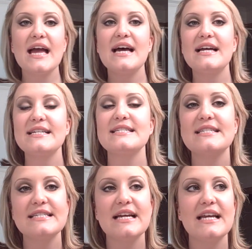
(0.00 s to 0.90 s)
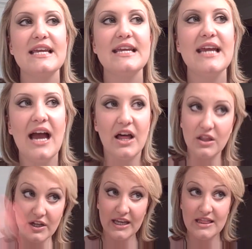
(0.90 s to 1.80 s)
And yeah,
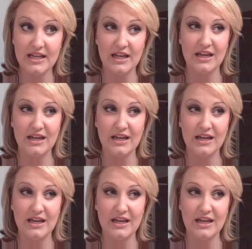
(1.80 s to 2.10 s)
look in